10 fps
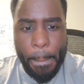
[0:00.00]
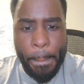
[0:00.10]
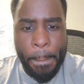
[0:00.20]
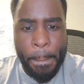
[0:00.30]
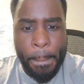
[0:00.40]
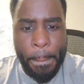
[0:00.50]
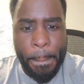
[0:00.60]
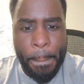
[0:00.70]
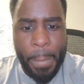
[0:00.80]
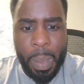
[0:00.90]

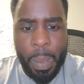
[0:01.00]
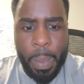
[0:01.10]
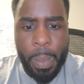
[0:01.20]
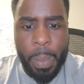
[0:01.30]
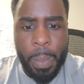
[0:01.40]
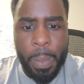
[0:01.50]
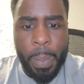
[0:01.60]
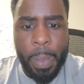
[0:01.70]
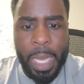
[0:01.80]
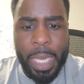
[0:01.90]

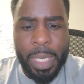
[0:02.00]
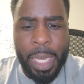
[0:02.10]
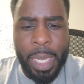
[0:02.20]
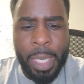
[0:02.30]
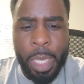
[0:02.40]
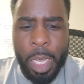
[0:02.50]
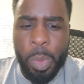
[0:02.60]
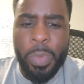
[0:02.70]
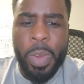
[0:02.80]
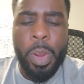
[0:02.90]
It says it
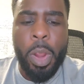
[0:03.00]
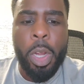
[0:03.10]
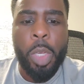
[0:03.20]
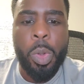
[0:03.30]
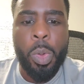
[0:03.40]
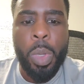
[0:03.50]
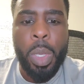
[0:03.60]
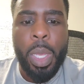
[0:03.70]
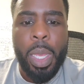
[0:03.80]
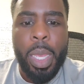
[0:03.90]
was very hard to...
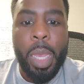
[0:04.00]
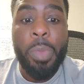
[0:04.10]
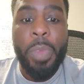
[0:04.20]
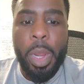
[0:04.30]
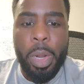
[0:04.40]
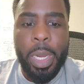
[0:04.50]
It was very hard